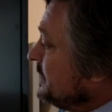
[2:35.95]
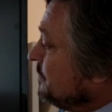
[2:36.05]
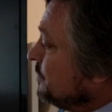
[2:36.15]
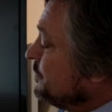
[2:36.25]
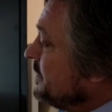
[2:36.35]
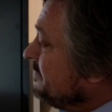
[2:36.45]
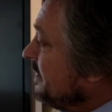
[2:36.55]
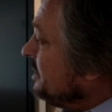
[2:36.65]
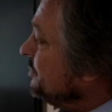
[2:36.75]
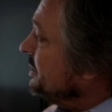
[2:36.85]
we, when we
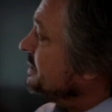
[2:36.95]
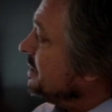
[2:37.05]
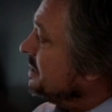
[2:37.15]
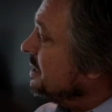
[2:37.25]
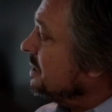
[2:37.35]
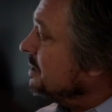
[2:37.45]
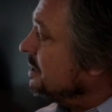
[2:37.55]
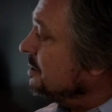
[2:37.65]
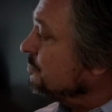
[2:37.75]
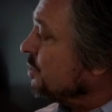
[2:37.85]
evaluate
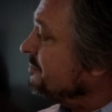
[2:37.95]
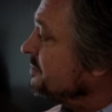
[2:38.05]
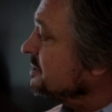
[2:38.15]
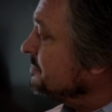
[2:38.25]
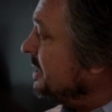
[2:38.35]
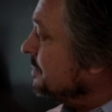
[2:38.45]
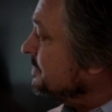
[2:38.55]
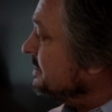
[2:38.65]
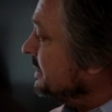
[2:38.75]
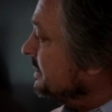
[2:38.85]
um, reference
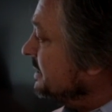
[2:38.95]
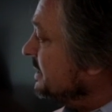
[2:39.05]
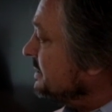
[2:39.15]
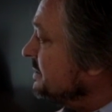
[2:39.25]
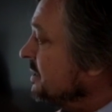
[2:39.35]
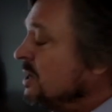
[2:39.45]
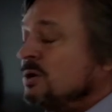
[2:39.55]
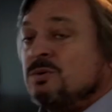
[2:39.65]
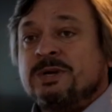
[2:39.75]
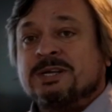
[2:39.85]
maps like this,
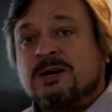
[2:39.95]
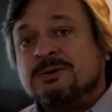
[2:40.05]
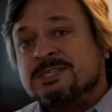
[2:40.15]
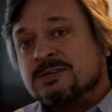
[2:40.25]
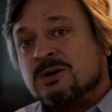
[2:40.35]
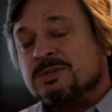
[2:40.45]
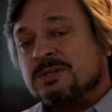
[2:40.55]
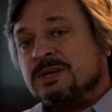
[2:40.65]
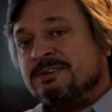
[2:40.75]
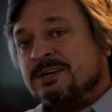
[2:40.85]
we can always start
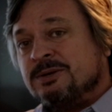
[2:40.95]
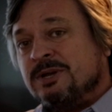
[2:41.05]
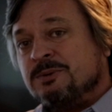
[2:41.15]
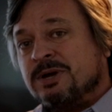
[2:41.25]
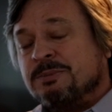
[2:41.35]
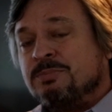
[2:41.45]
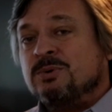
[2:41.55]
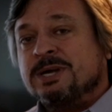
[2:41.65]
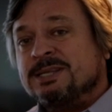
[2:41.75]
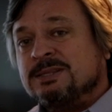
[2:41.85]
with evaluating by
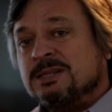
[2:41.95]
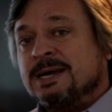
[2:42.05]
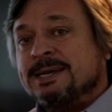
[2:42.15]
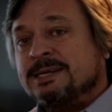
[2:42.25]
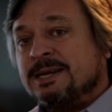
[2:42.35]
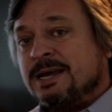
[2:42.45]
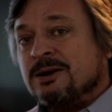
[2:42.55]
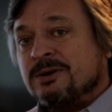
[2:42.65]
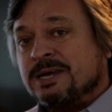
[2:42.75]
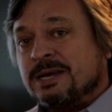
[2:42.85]
point, line, and
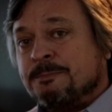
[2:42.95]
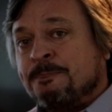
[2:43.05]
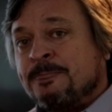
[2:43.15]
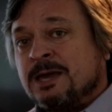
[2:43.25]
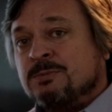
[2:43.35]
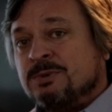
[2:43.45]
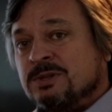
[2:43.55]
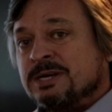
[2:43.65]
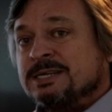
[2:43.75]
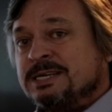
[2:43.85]
area, and we
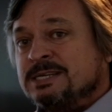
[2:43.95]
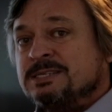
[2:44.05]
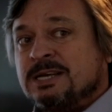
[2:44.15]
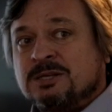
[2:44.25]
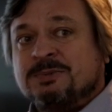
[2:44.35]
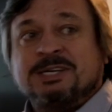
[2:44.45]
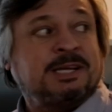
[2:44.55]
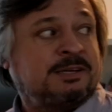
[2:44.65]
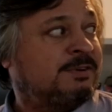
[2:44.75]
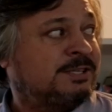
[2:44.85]
look at each element
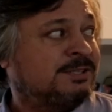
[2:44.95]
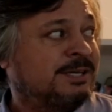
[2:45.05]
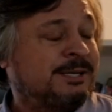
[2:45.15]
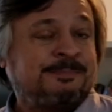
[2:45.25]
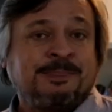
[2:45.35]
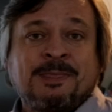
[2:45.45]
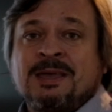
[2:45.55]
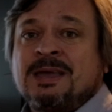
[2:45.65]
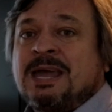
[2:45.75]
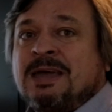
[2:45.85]
individually,
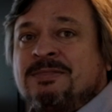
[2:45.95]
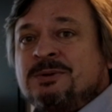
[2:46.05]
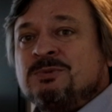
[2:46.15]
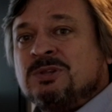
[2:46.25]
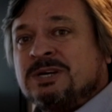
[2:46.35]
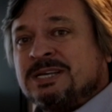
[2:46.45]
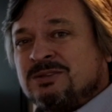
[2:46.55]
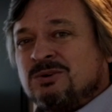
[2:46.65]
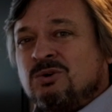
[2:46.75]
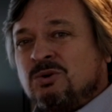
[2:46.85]
and then we'll look
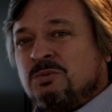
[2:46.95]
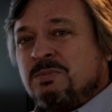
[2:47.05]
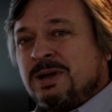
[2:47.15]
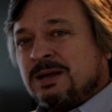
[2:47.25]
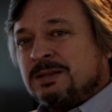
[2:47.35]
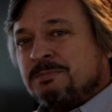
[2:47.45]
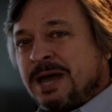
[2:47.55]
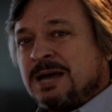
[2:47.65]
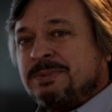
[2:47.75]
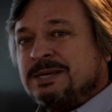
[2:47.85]
at the whole
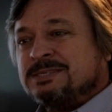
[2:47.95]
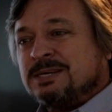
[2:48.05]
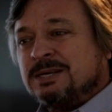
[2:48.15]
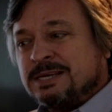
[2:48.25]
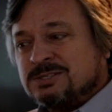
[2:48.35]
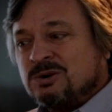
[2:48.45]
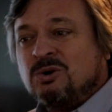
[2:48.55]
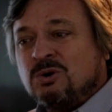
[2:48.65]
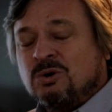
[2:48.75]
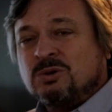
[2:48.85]
map as a, as a
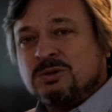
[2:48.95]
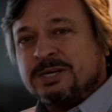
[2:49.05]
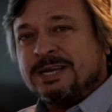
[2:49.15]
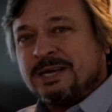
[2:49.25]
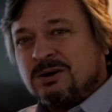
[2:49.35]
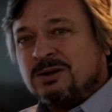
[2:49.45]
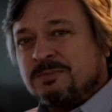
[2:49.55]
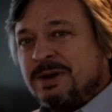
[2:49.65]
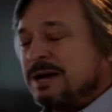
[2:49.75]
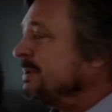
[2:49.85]
whole, looking at all
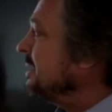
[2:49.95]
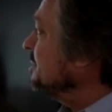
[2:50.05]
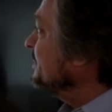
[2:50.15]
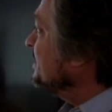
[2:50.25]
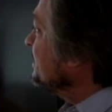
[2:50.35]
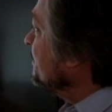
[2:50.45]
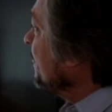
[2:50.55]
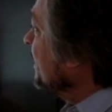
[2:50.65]
the map elements.